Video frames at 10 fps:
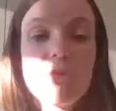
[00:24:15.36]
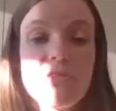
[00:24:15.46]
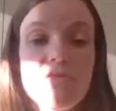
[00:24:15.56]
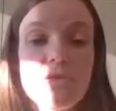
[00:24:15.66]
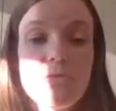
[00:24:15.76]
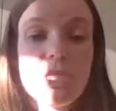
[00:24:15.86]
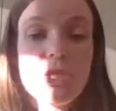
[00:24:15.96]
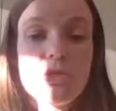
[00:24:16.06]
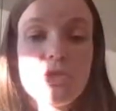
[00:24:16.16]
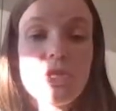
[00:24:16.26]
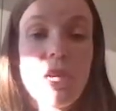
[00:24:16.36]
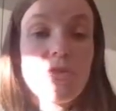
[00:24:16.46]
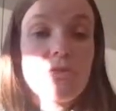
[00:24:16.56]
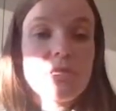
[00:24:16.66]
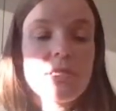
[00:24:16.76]
information
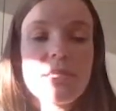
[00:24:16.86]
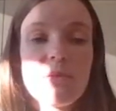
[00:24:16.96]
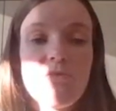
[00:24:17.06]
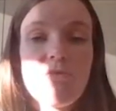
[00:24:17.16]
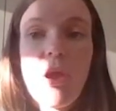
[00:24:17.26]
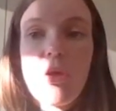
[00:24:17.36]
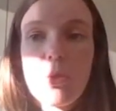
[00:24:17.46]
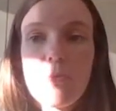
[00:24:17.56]
together in the same file.